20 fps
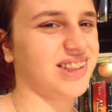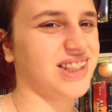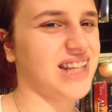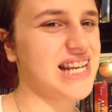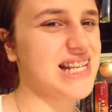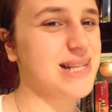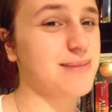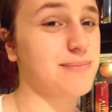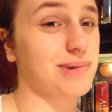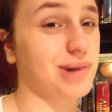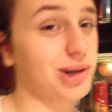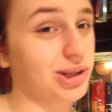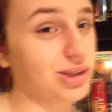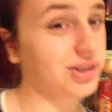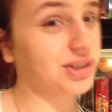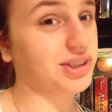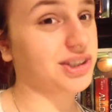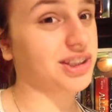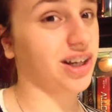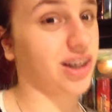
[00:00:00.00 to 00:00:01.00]
his
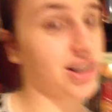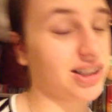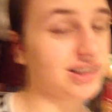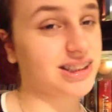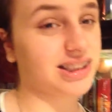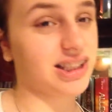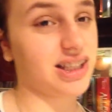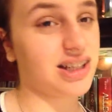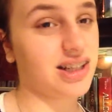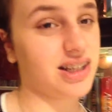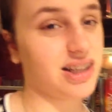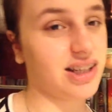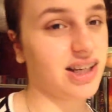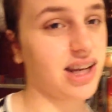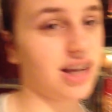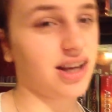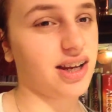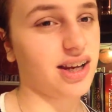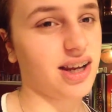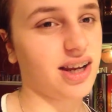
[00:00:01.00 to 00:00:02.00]
brother Dawson and
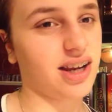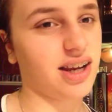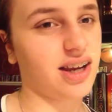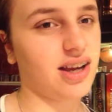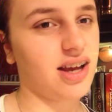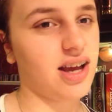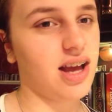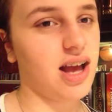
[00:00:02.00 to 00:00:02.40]
Katie.